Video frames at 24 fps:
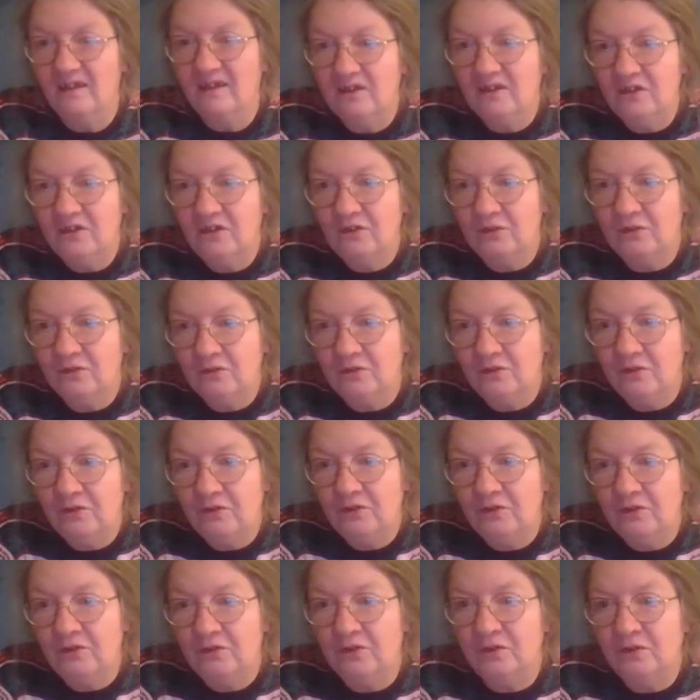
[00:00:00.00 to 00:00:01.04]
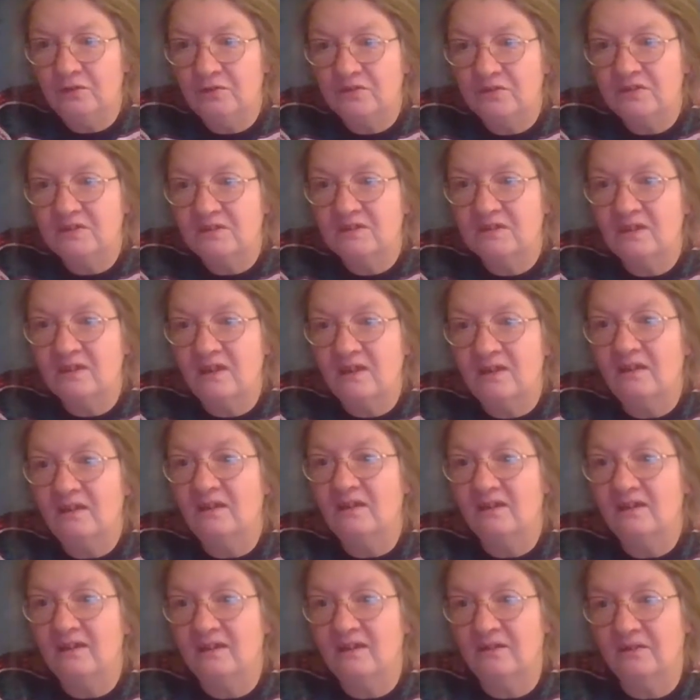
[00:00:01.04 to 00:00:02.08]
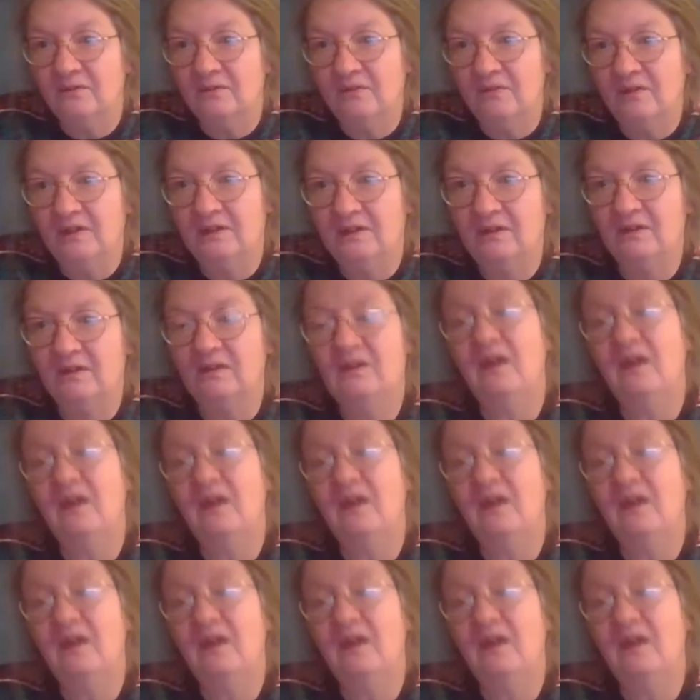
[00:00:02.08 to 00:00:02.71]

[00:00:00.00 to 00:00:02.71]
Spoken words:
You don't sell anything.